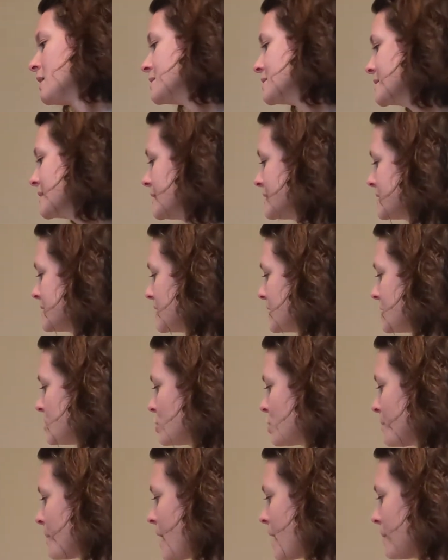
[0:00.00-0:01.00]
Listening
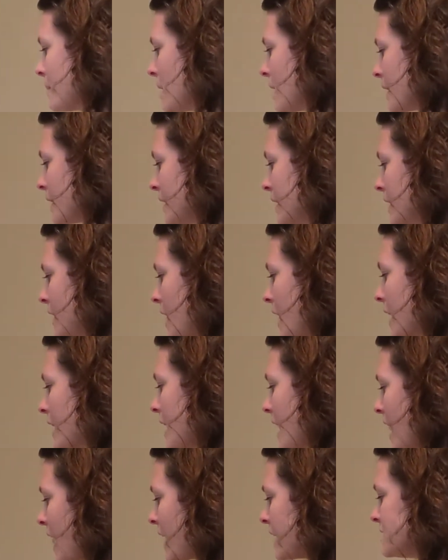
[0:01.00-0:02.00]
to My Body, a
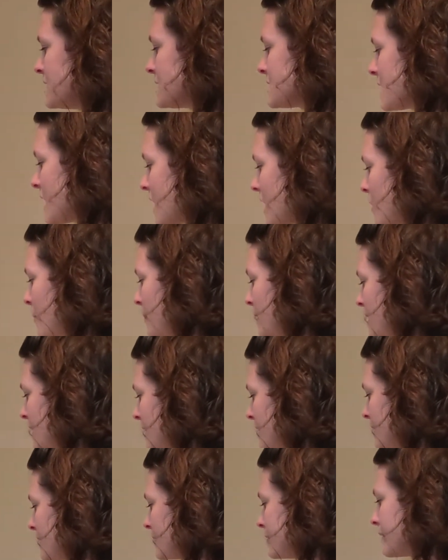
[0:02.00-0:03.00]
guide to helping
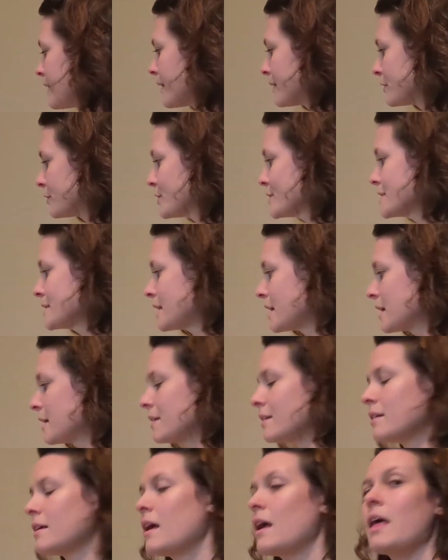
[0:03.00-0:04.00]
kids
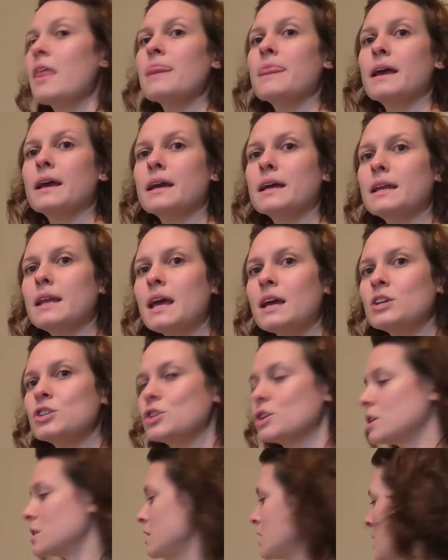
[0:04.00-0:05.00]
understand the
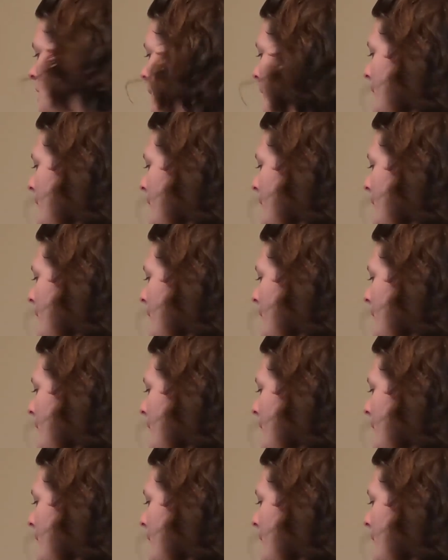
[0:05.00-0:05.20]
connection